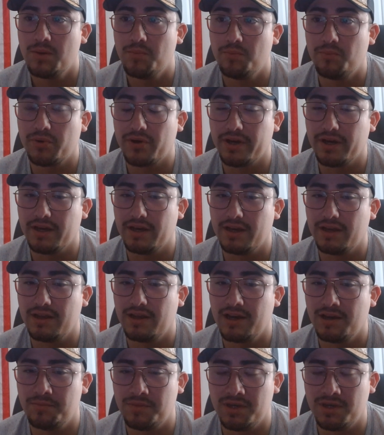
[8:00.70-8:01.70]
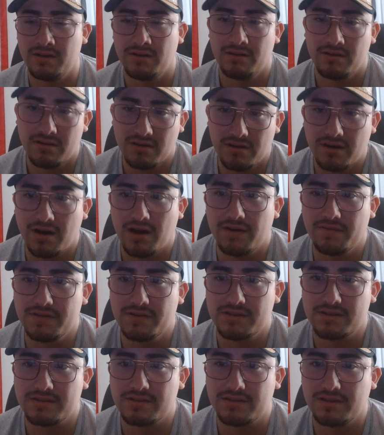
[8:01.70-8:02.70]
but I mean,
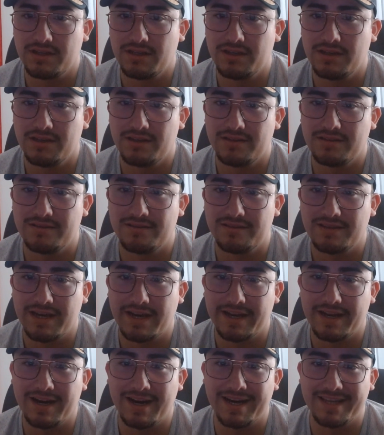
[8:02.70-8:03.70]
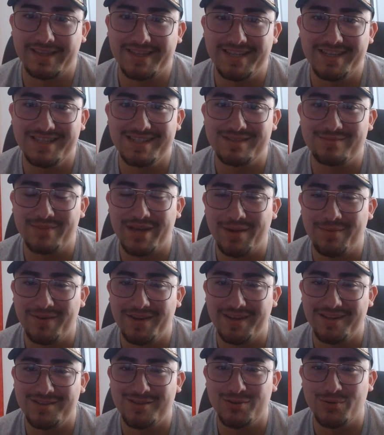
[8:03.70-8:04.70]
obviously I got these
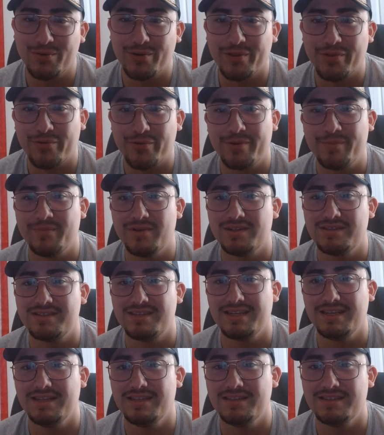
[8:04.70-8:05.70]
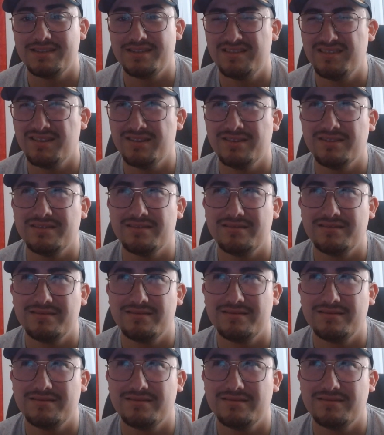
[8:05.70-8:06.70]
maybe 2 or 3 months in. No,
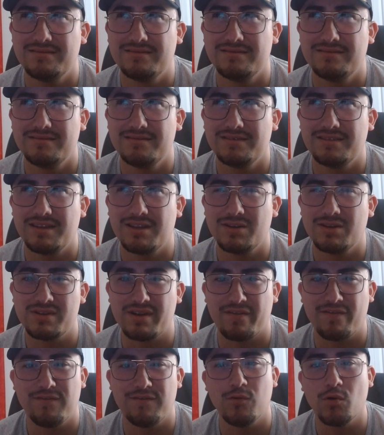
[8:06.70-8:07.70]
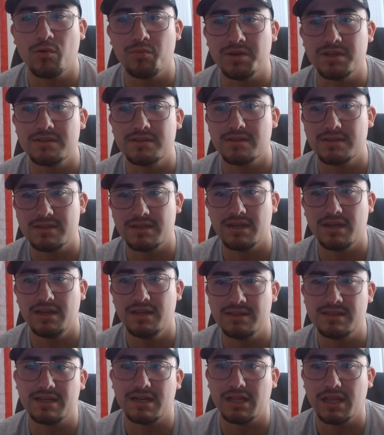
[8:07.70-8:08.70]
I think it was like 4 months
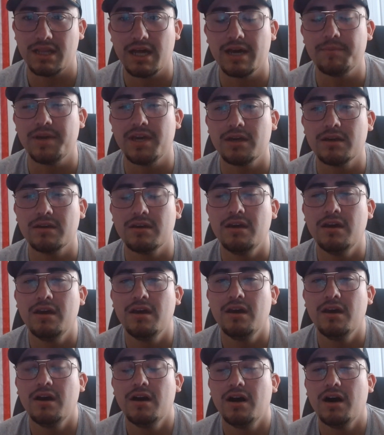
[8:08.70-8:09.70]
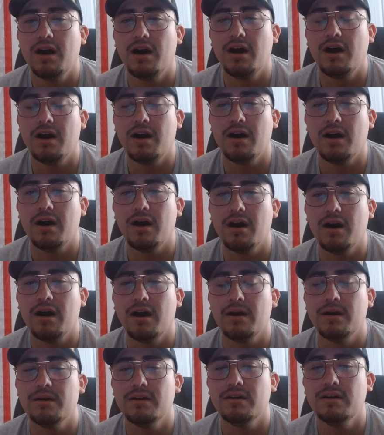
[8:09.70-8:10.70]
into climbing.
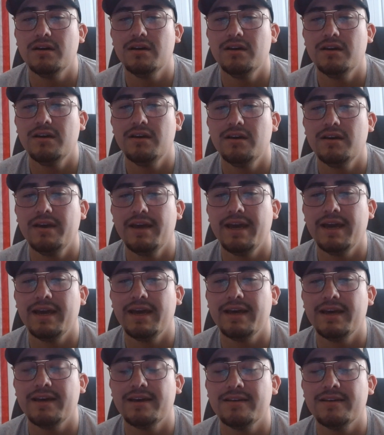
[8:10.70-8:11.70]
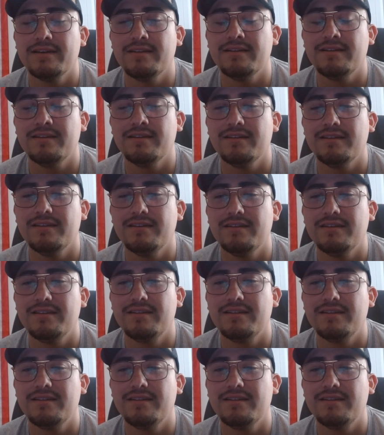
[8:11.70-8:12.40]
Uh, and